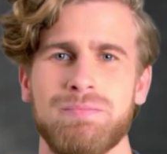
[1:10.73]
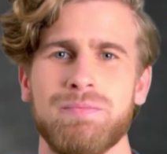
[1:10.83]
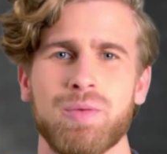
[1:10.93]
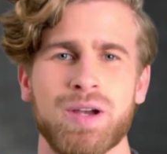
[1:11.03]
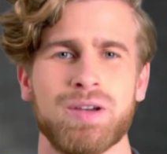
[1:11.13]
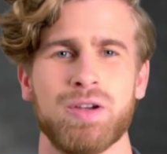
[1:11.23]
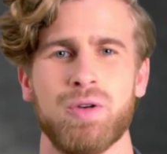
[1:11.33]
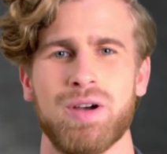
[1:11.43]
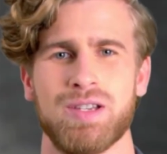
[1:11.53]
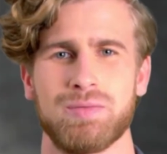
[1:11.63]
Whether
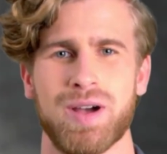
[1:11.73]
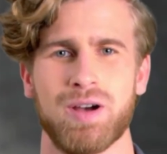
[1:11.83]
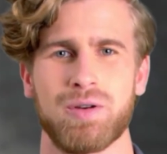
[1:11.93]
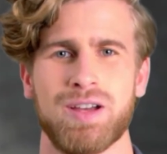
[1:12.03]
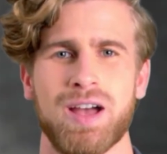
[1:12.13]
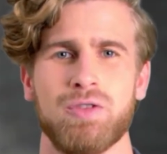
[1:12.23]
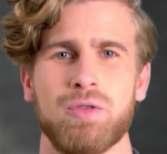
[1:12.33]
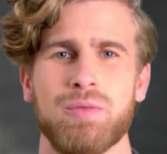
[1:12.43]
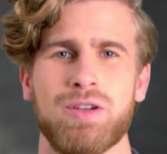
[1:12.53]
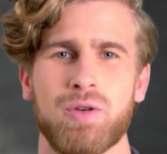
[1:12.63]
you're an aspiring
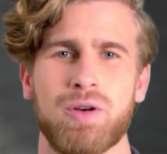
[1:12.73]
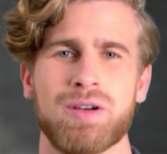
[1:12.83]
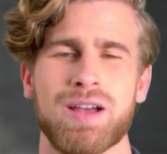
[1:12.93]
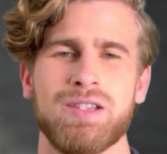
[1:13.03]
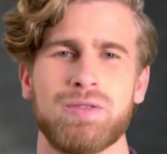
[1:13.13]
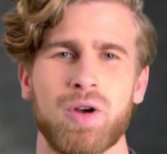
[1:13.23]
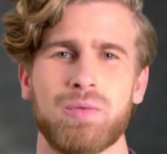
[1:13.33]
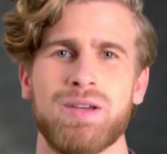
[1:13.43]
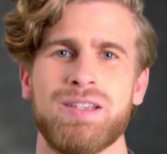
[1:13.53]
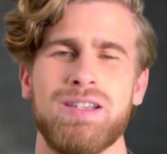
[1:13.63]
entrepreneur, a small
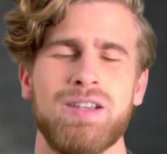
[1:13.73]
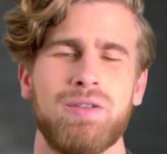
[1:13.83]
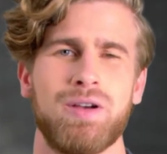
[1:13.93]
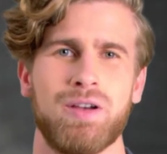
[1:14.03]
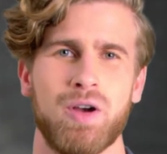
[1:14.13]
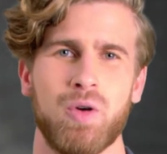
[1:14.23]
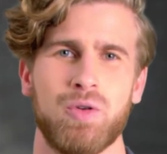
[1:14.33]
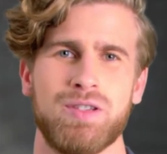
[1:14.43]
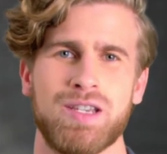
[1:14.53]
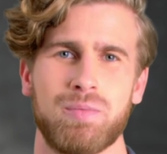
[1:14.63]
business owner,
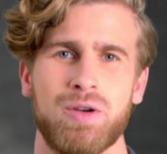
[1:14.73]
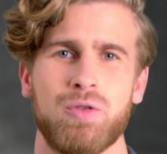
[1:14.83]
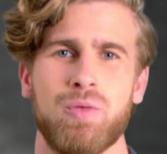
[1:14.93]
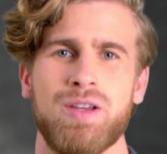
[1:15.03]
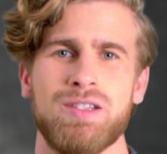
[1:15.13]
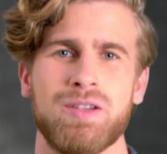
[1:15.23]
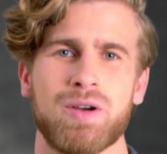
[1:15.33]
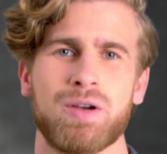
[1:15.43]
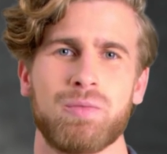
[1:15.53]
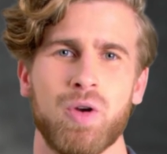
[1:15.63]
or someone who wants to
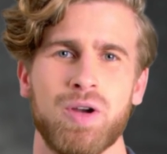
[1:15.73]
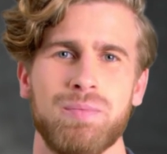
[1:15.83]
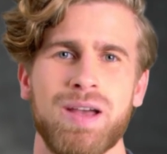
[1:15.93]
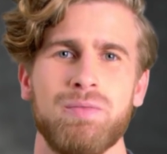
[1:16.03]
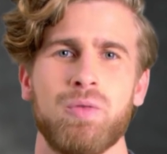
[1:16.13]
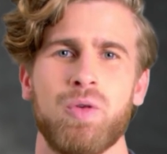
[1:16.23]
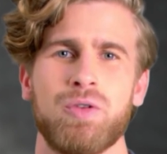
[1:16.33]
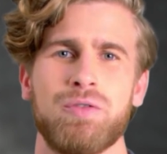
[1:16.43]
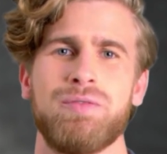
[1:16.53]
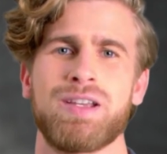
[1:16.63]
learn more about the
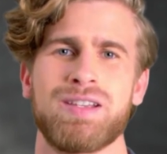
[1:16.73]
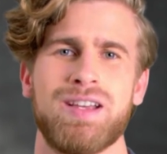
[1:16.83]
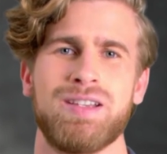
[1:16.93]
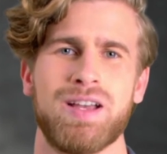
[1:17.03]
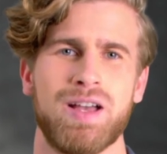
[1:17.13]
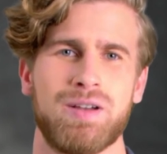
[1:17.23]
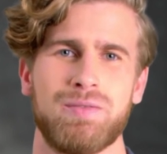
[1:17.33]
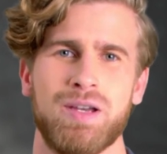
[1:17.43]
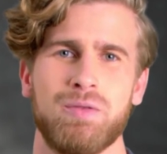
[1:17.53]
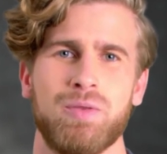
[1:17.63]
world of business,
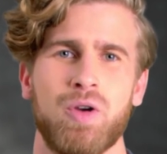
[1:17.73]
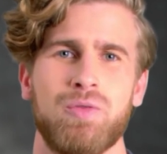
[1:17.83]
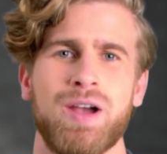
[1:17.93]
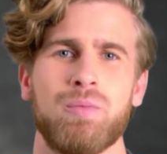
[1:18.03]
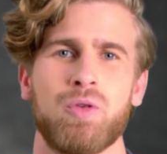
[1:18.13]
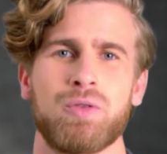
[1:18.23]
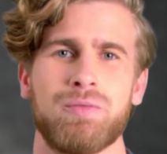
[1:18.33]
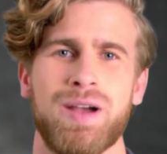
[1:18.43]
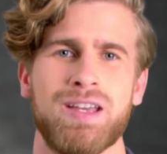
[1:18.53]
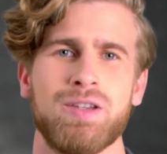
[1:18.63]
this program will
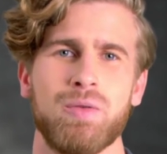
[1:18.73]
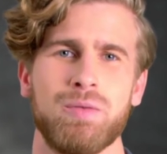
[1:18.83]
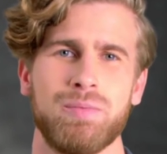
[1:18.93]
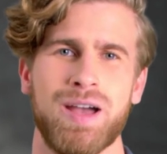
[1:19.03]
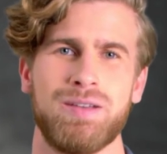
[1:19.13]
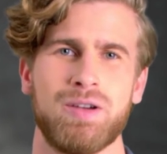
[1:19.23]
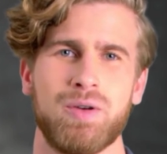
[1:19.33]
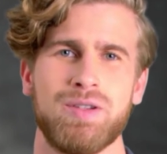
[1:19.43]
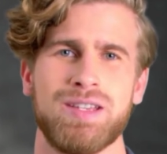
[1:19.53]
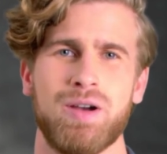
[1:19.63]
provide you with
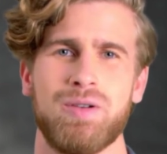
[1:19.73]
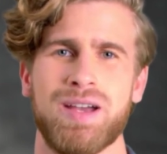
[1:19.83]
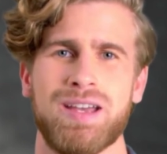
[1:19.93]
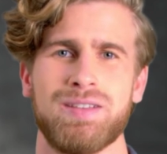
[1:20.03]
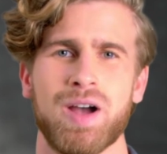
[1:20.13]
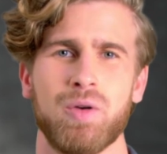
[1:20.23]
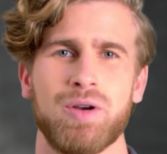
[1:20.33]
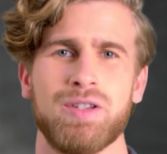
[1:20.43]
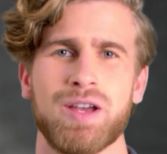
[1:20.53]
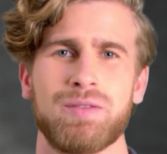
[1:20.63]
practical skills and
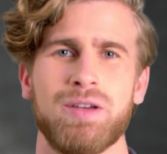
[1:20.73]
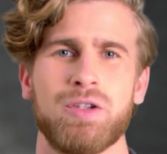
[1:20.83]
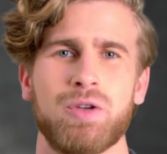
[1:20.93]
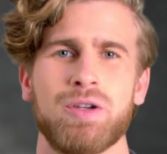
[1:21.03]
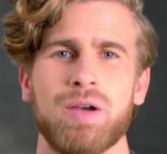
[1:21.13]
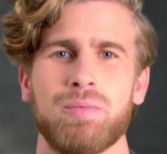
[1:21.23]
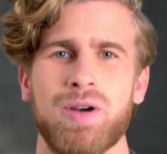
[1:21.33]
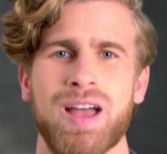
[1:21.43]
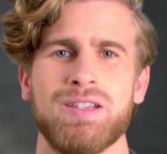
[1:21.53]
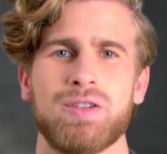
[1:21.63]
knowledge that you can
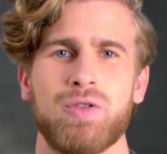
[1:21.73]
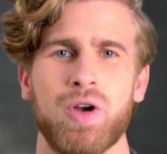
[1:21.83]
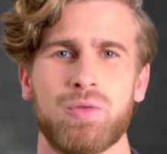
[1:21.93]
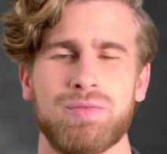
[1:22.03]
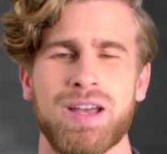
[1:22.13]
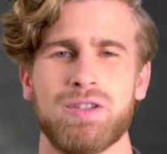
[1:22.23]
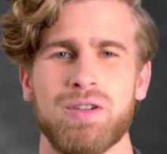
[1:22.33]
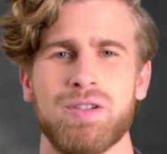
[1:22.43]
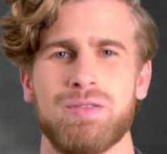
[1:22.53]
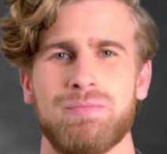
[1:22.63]
apply to your own
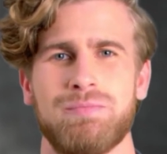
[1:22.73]
ventures.